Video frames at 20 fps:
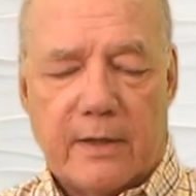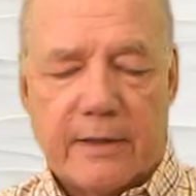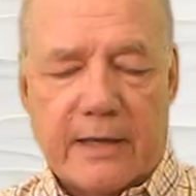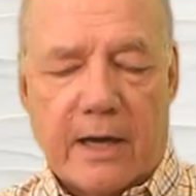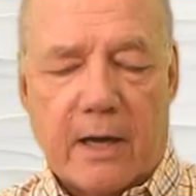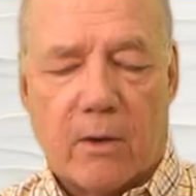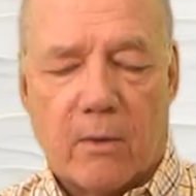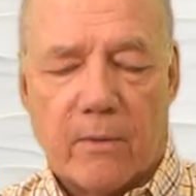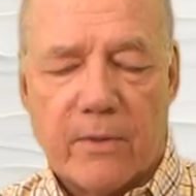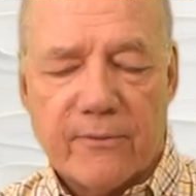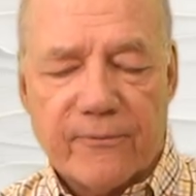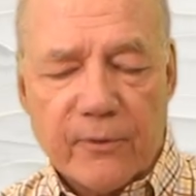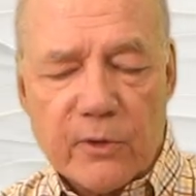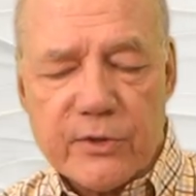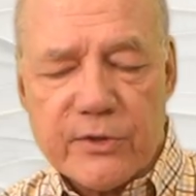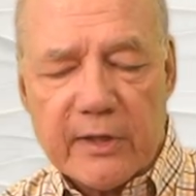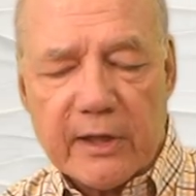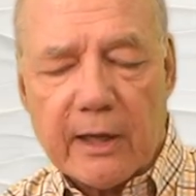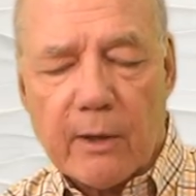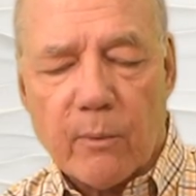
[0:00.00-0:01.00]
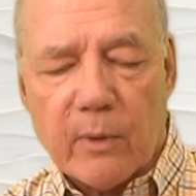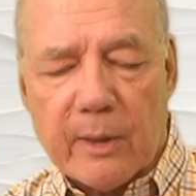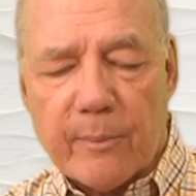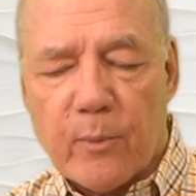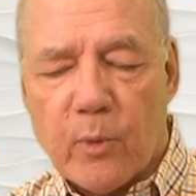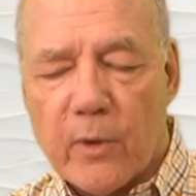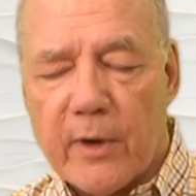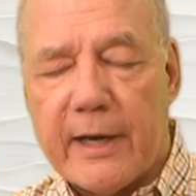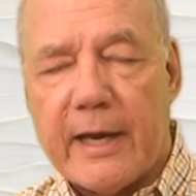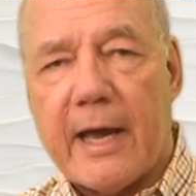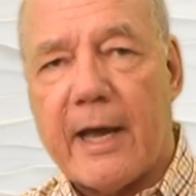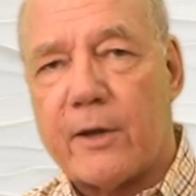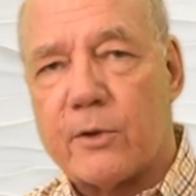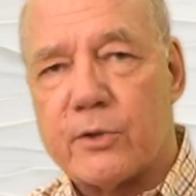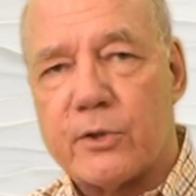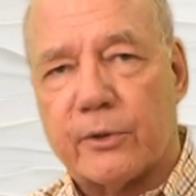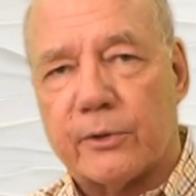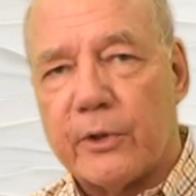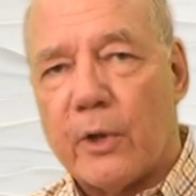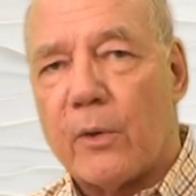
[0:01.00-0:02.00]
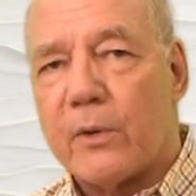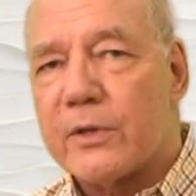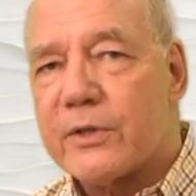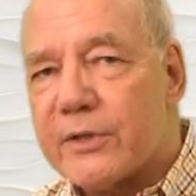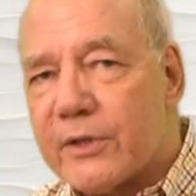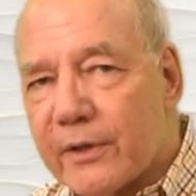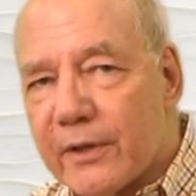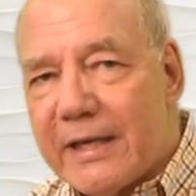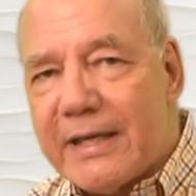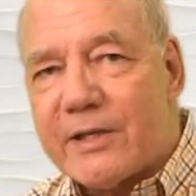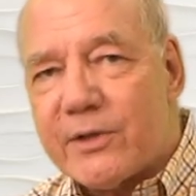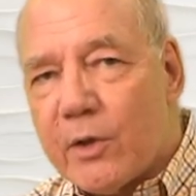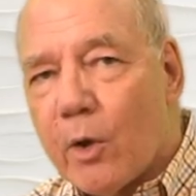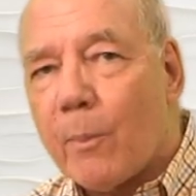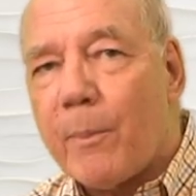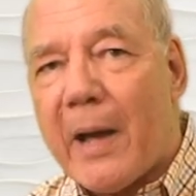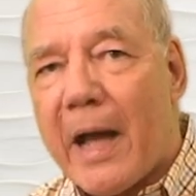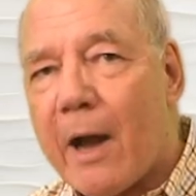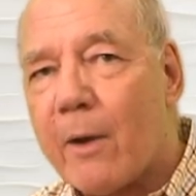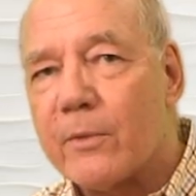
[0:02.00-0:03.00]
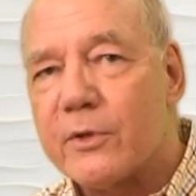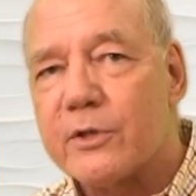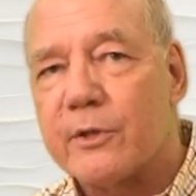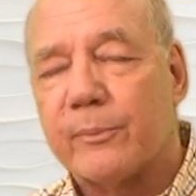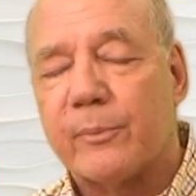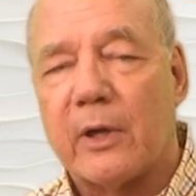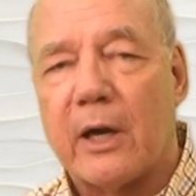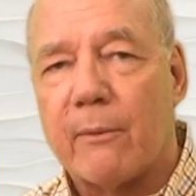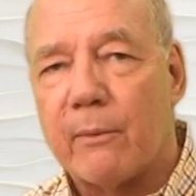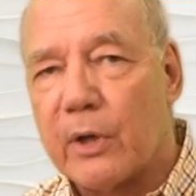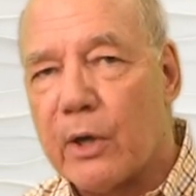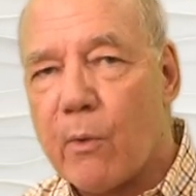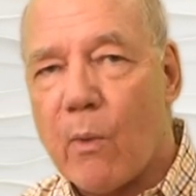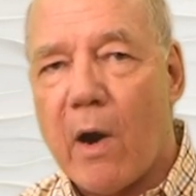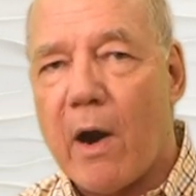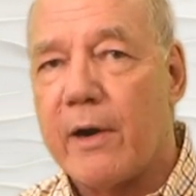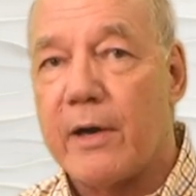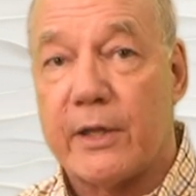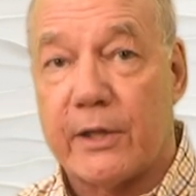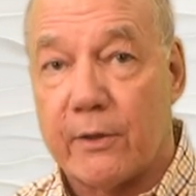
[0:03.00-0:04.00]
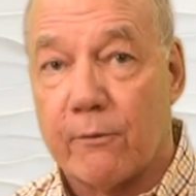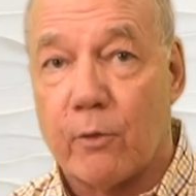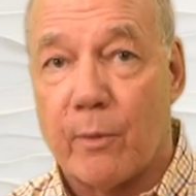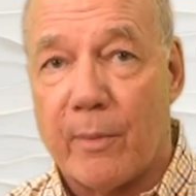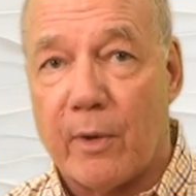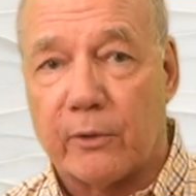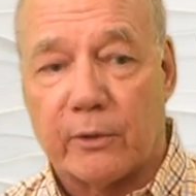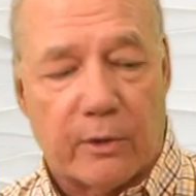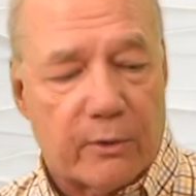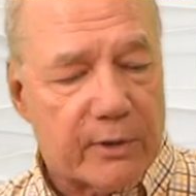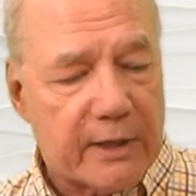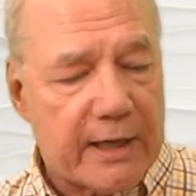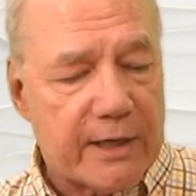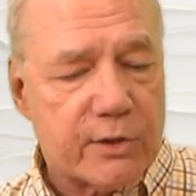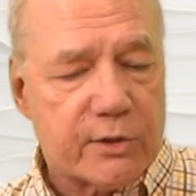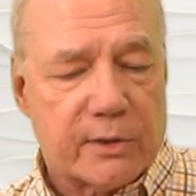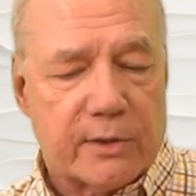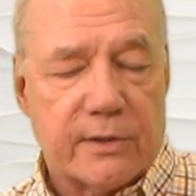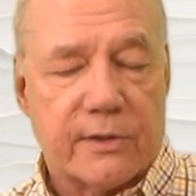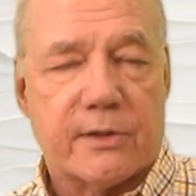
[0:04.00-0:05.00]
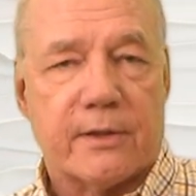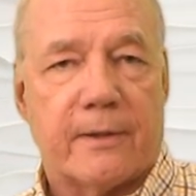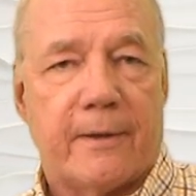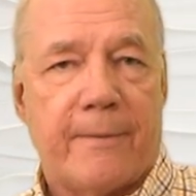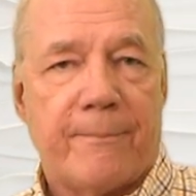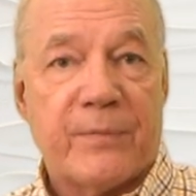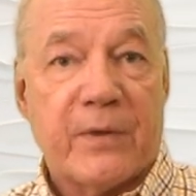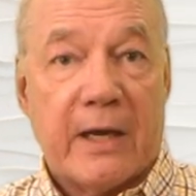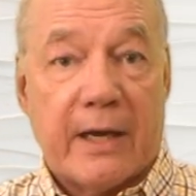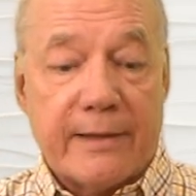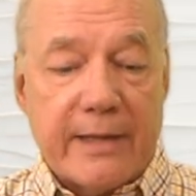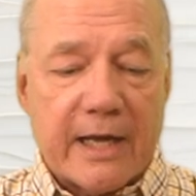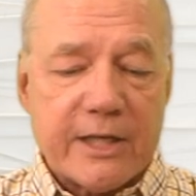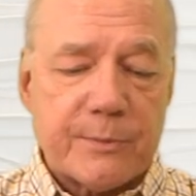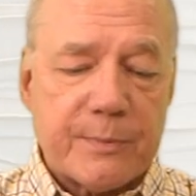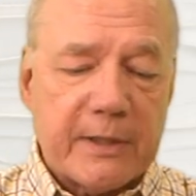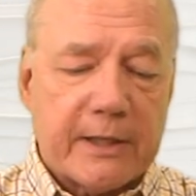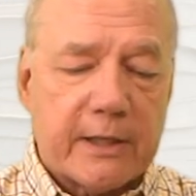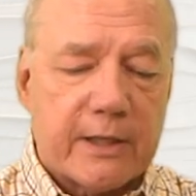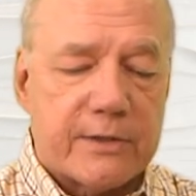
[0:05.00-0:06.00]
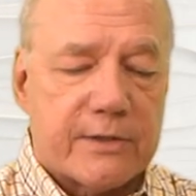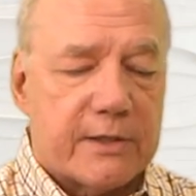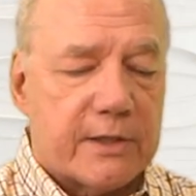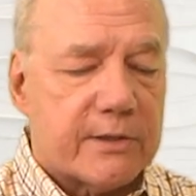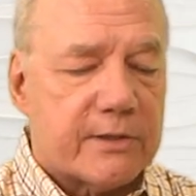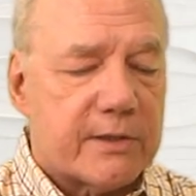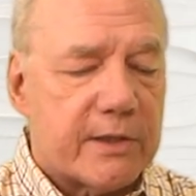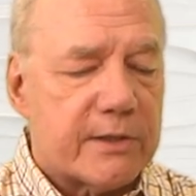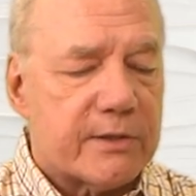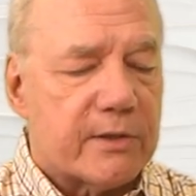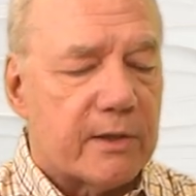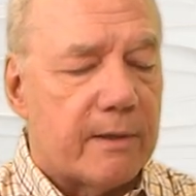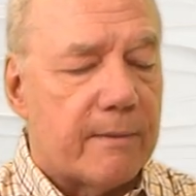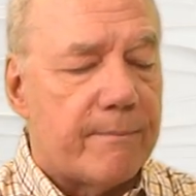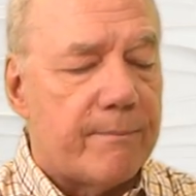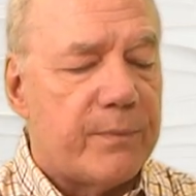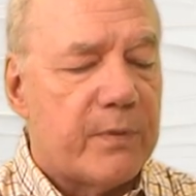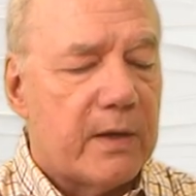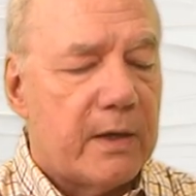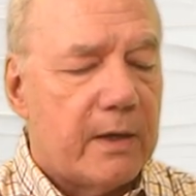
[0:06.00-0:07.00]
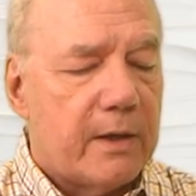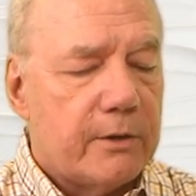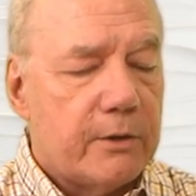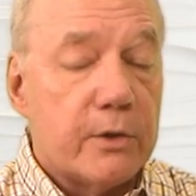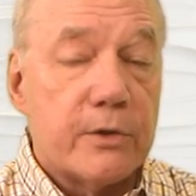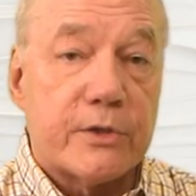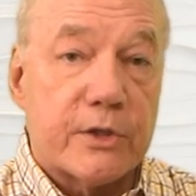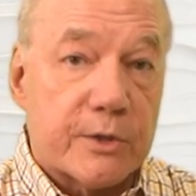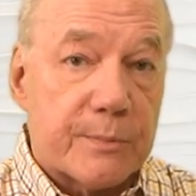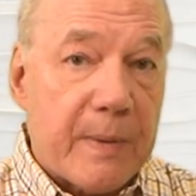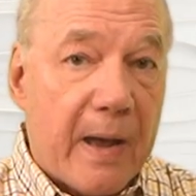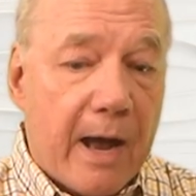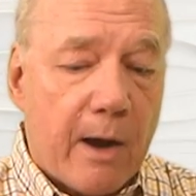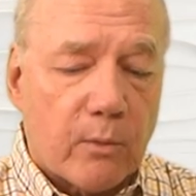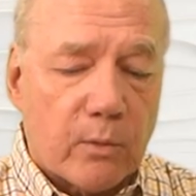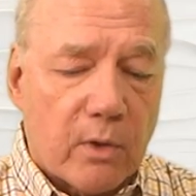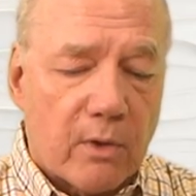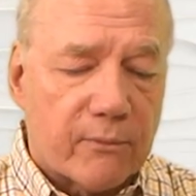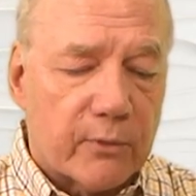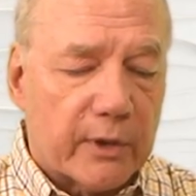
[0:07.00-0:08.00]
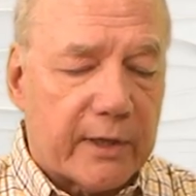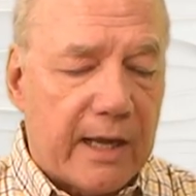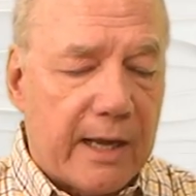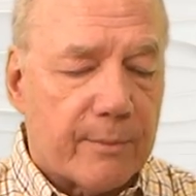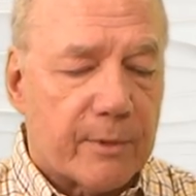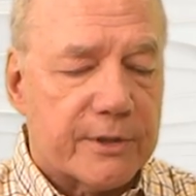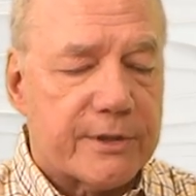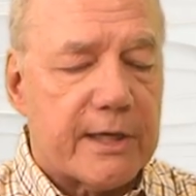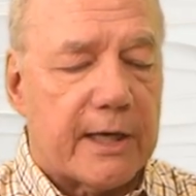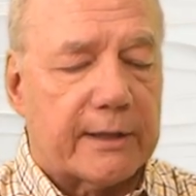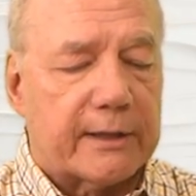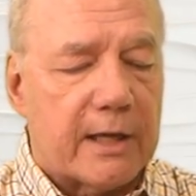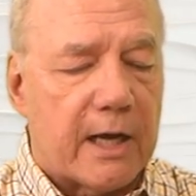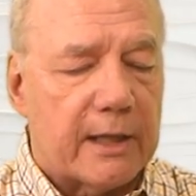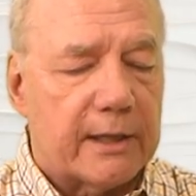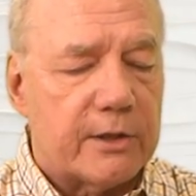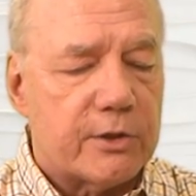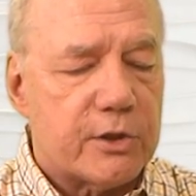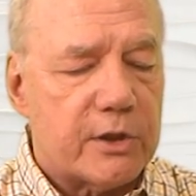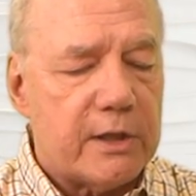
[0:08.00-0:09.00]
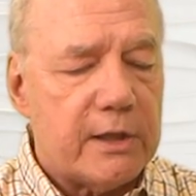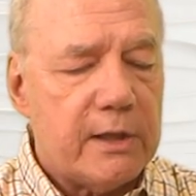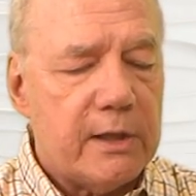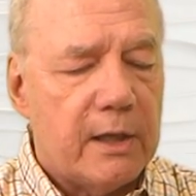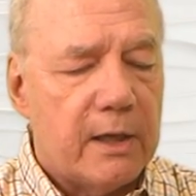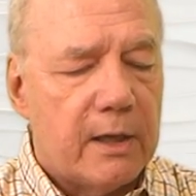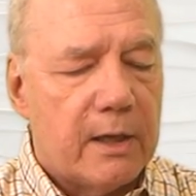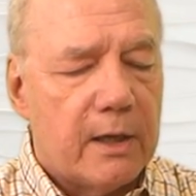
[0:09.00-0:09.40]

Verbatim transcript: Now, the first thing I want to point out is you'll notice there is no power supply required at the remote locations. And that's because this system uses power over cable technology,